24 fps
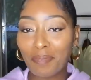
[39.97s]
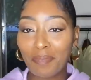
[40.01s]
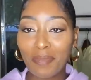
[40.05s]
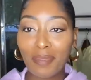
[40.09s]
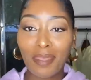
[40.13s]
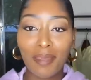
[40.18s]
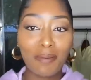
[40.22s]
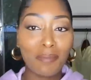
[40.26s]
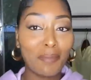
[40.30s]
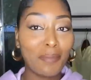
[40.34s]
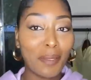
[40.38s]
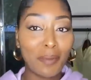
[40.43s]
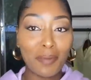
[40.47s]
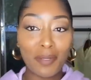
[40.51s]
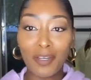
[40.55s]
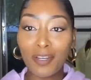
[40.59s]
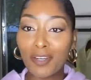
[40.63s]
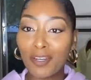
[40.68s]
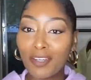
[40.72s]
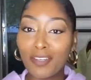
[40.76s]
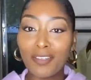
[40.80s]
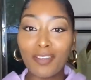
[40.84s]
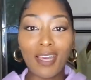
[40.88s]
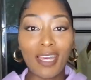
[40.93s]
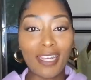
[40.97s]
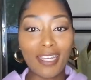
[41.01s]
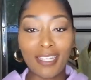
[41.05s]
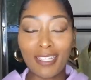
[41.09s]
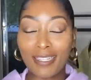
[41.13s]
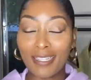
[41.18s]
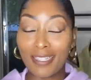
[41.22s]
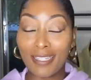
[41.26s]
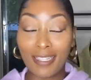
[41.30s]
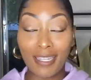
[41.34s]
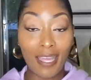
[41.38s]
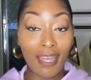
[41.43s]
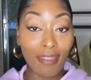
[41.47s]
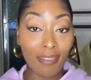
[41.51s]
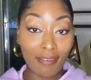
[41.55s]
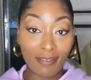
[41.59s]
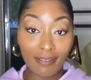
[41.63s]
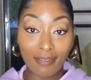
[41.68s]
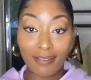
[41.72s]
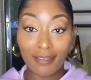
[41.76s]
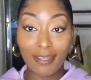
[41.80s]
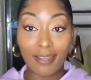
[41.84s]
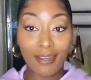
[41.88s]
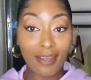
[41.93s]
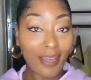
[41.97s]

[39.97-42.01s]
Baby girl, you gotta get it together, okay?